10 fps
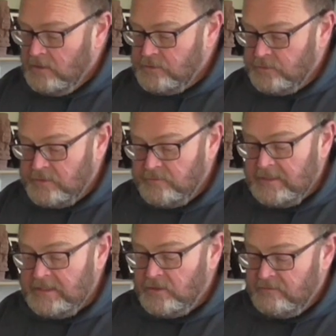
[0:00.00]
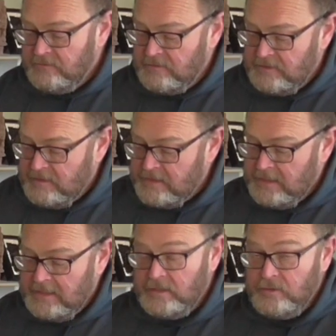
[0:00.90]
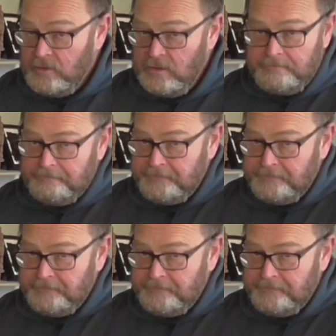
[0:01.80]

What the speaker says: So it's a really good, if you're interested in it, Google it.